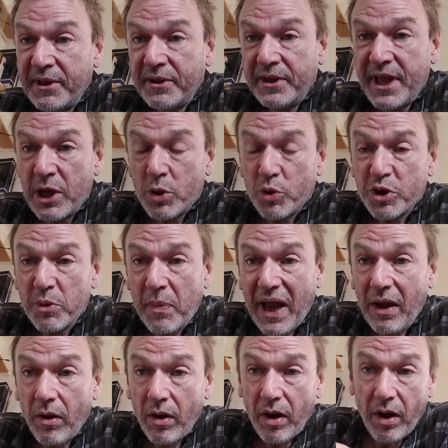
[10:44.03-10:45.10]
this was
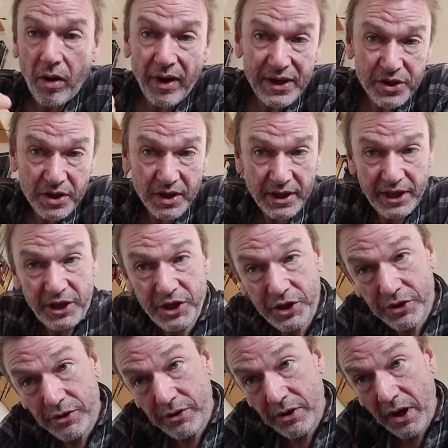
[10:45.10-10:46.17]
about
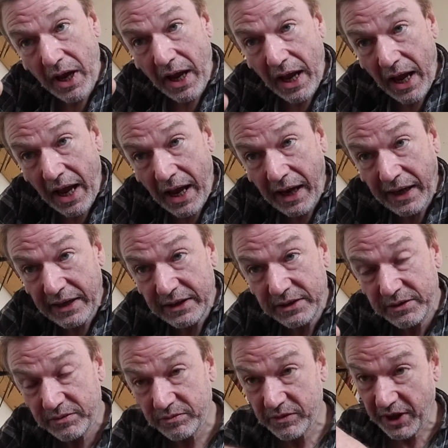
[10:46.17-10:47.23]
isolation
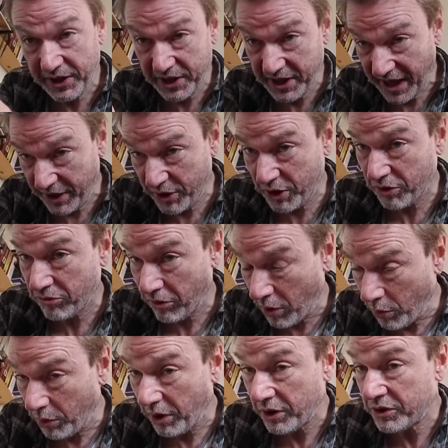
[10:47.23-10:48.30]
and I said
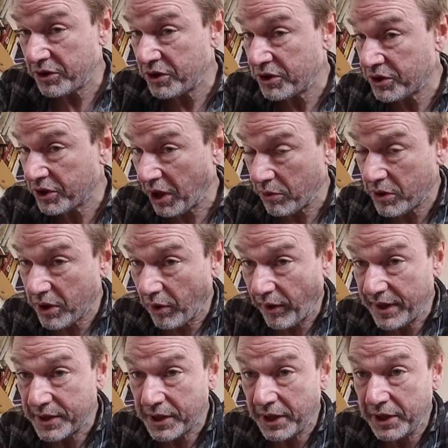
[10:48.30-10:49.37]
stroke
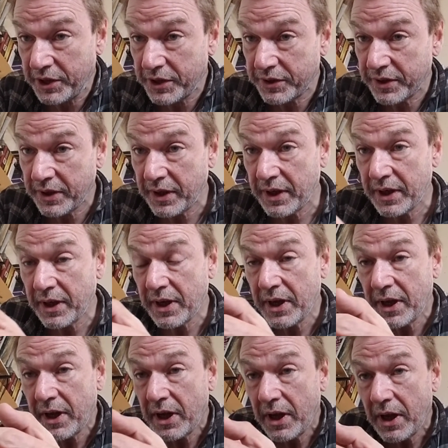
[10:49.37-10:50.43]
socialisation
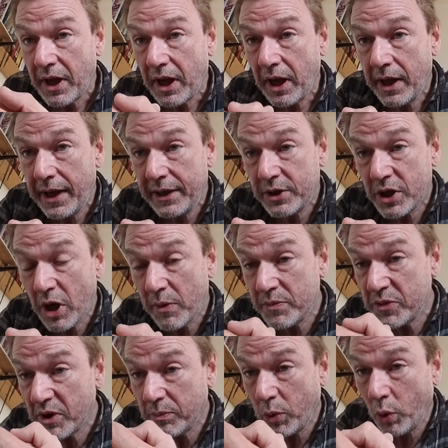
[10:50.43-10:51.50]
in
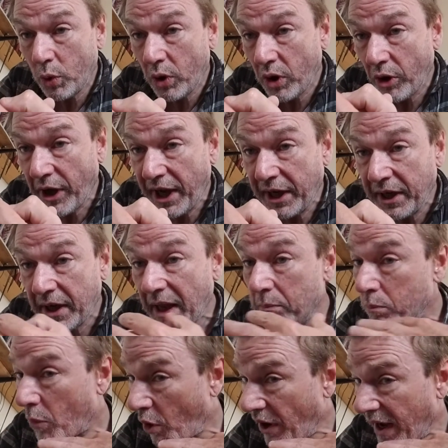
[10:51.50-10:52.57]
terms of
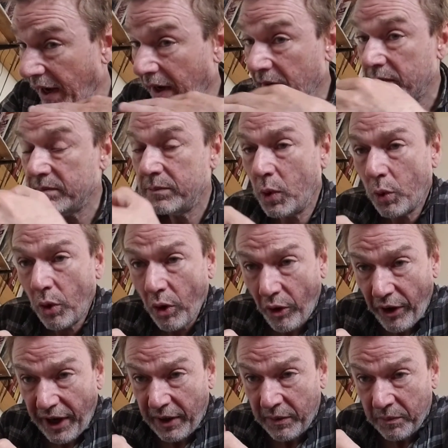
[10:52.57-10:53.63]
my
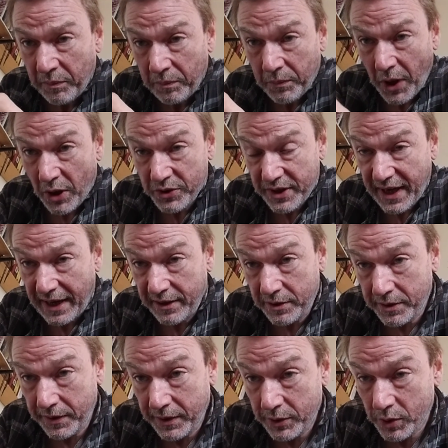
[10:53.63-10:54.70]
borderline
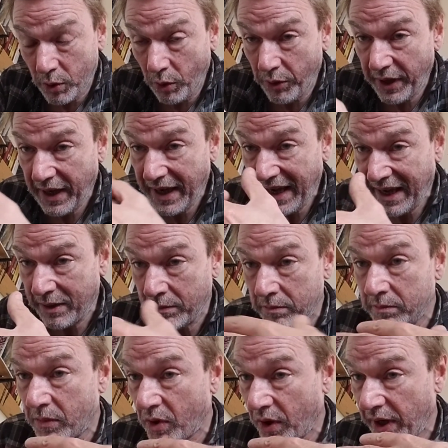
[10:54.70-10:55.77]
personality disorder and
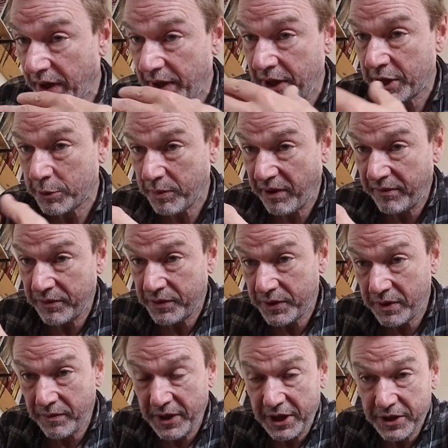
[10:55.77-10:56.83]
my experience
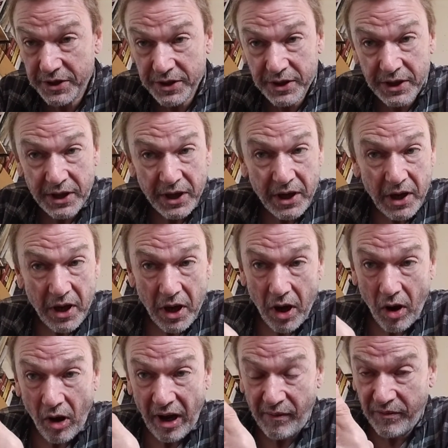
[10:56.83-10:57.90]
of it.
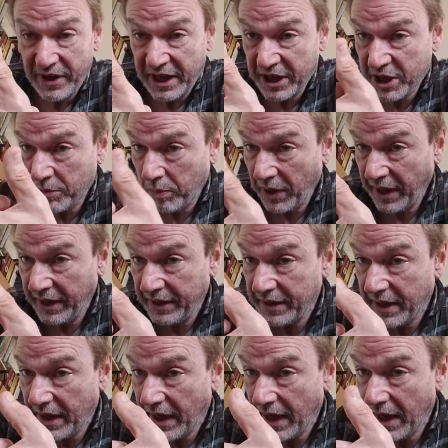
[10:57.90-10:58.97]
I've explained